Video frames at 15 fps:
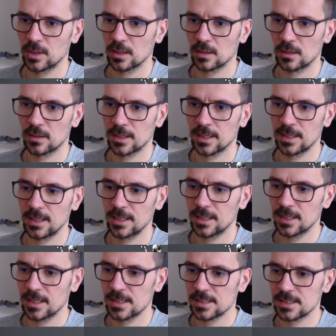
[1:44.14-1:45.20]
not gonna need
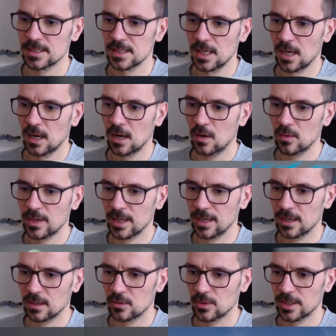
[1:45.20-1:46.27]
this. Okay,
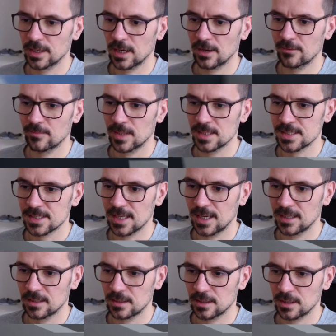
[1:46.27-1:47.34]
I already have my
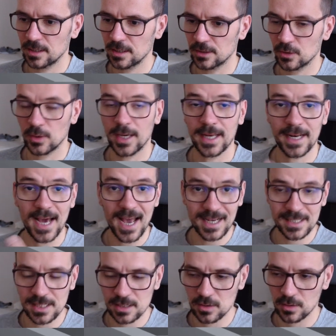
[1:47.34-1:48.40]
slider here. To get
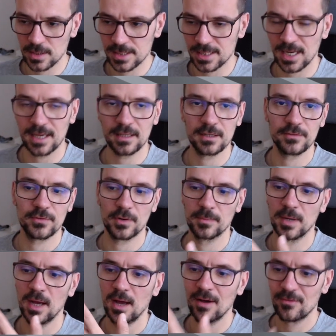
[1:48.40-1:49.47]
access to the slider from
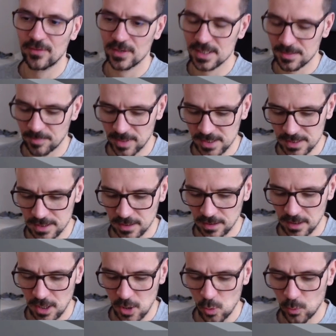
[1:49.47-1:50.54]
first
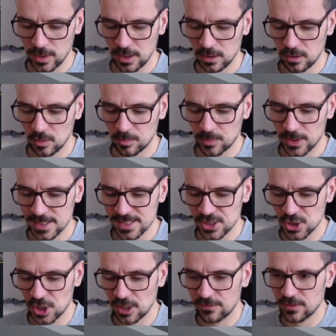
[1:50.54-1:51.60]
person, we need to press
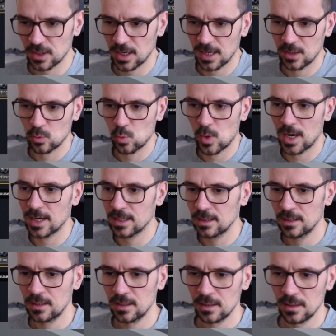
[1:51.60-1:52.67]
Shift and 1